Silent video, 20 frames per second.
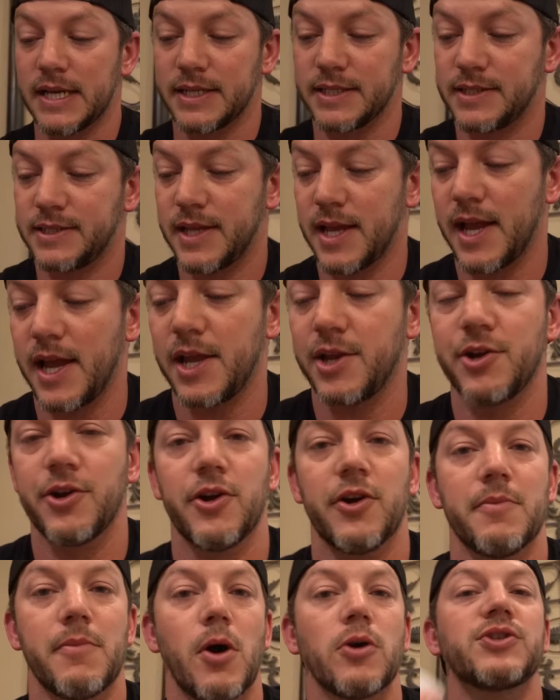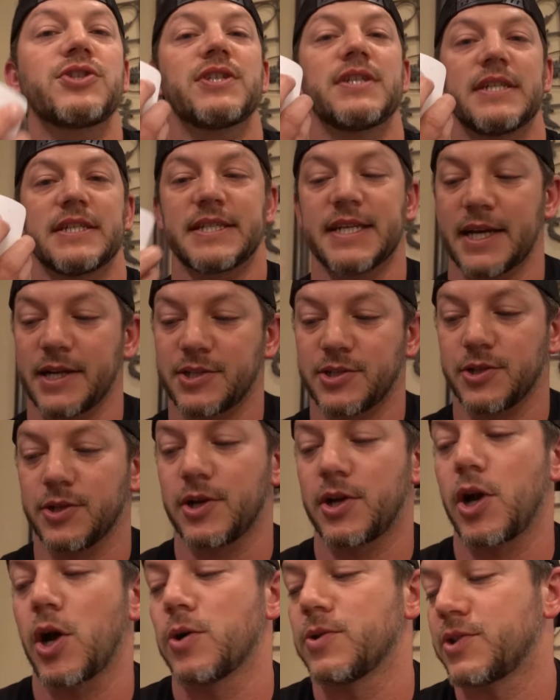say your motion detector
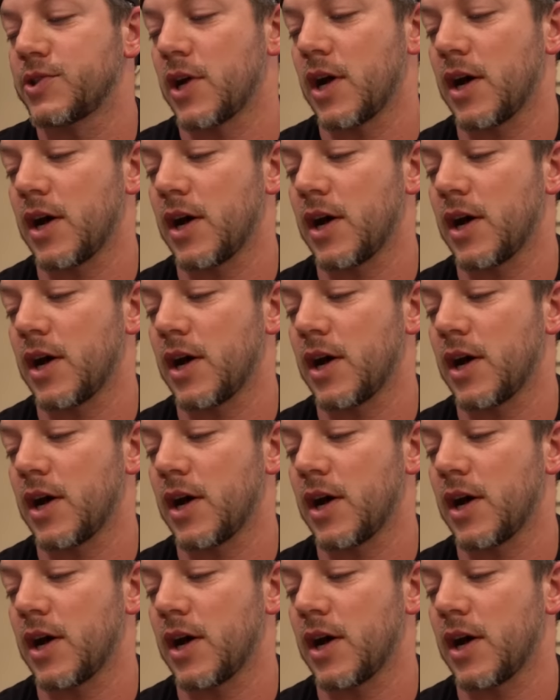goes